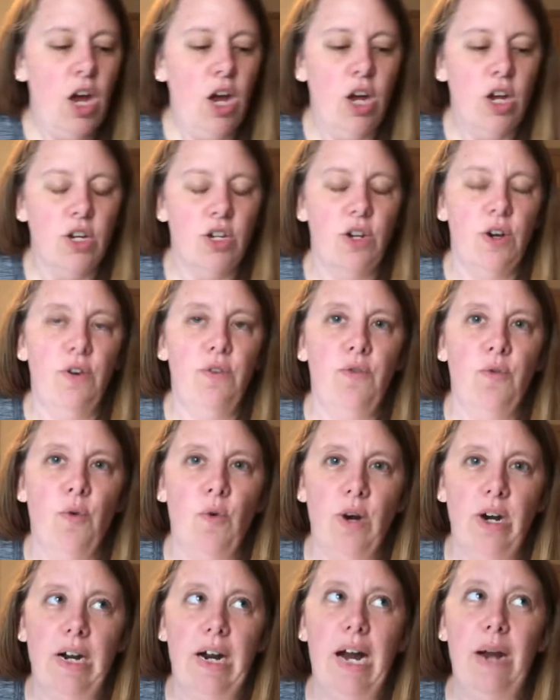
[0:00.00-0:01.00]
So
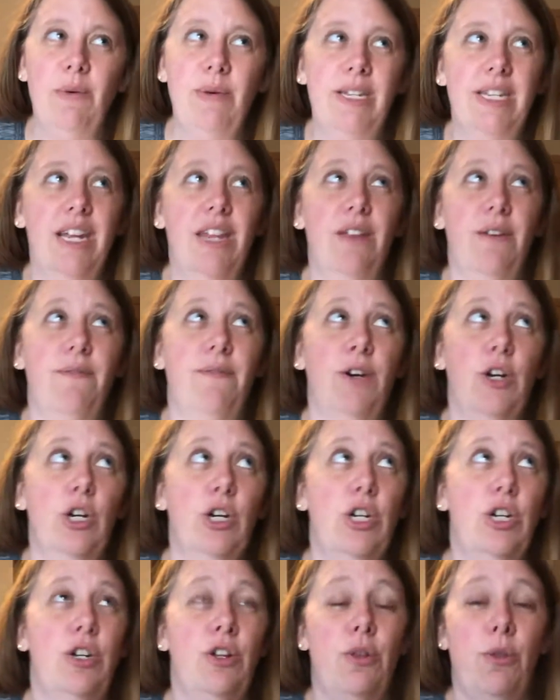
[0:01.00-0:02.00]
for, I would say, the
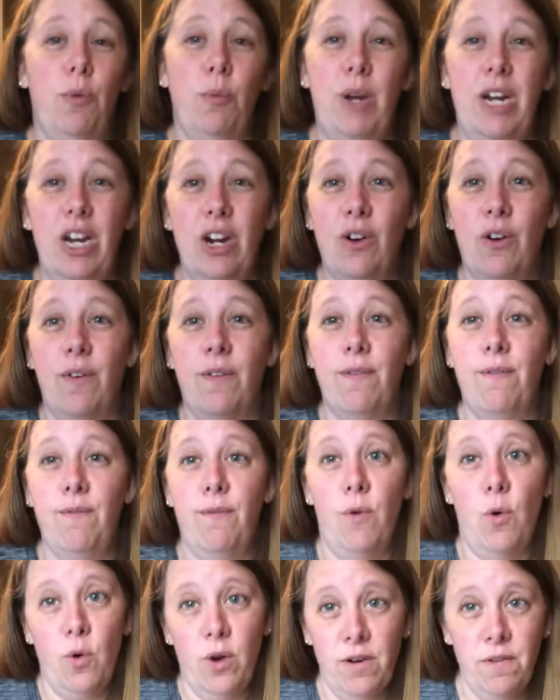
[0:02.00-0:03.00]
first 3 or
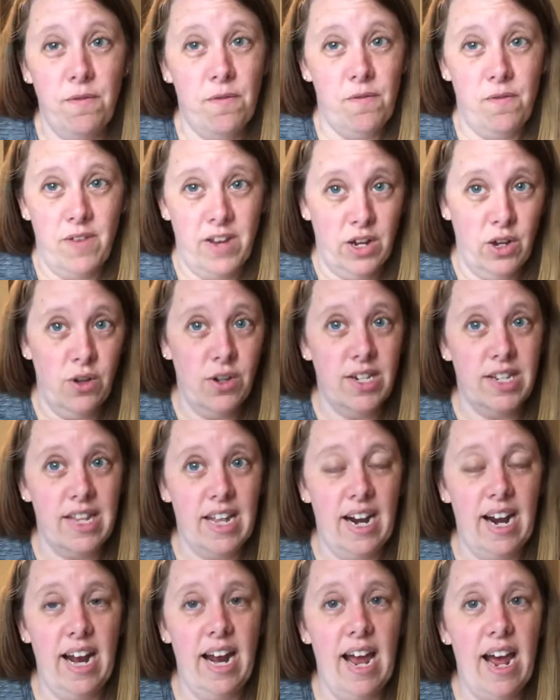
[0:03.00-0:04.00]
4 fills that
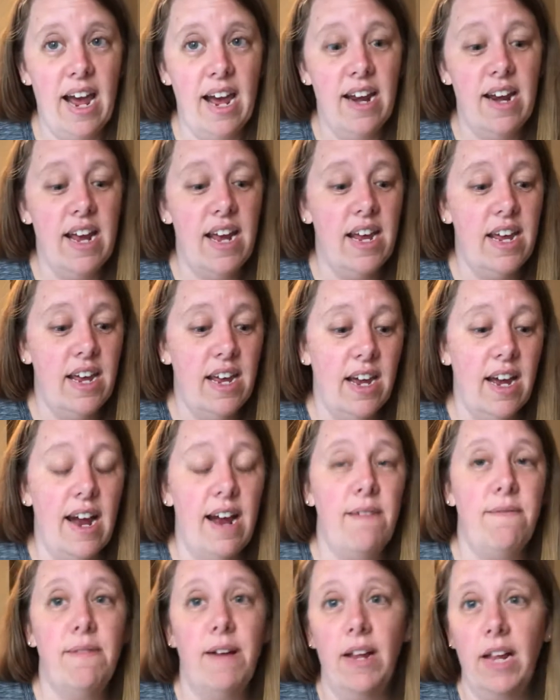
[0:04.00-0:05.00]
I had,
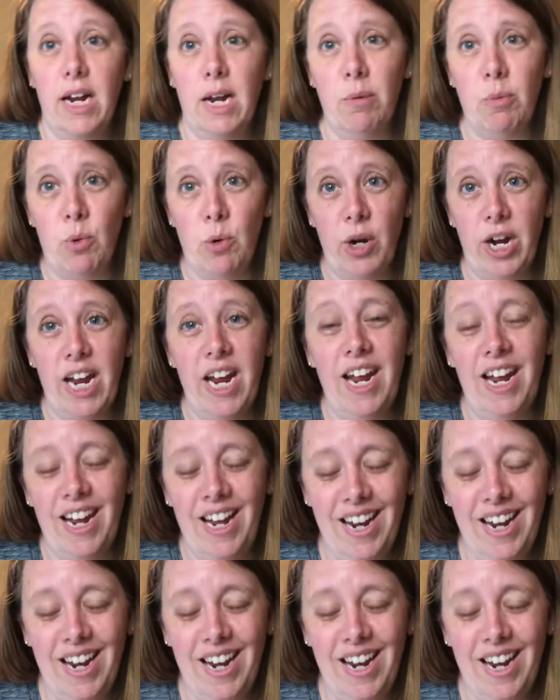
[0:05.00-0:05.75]
I felt like a boy.